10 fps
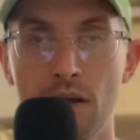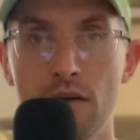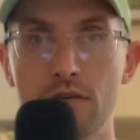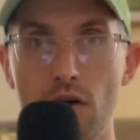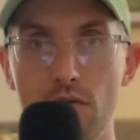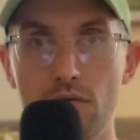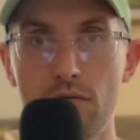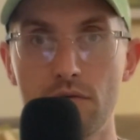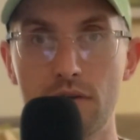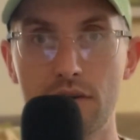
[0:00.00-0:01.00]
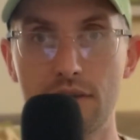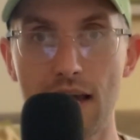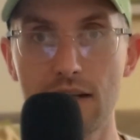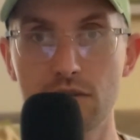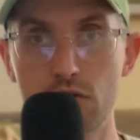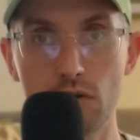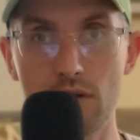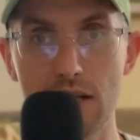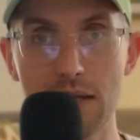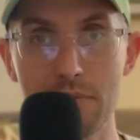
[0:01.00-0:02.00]
So that
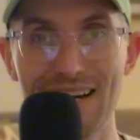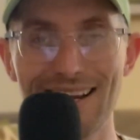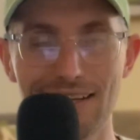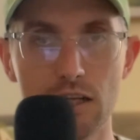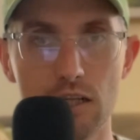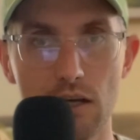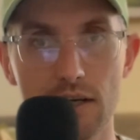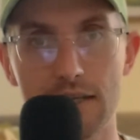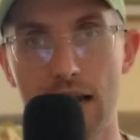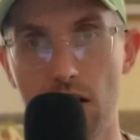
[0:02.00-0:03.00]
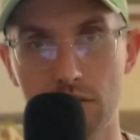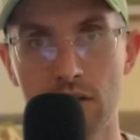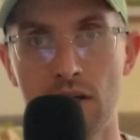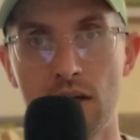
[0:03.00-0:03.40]
should eliminate a lot of doubt